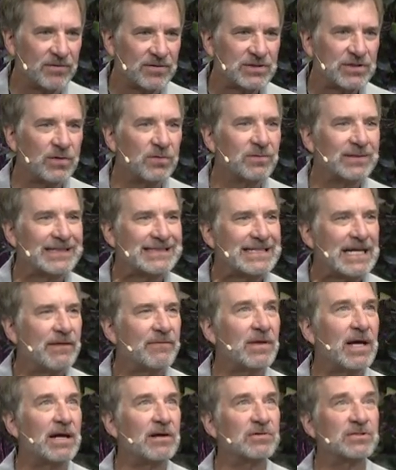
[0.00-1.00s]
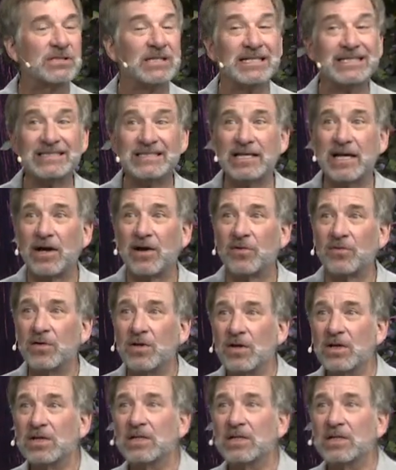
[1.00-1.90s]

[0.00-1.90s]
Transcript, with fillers: So let's have the house lights down.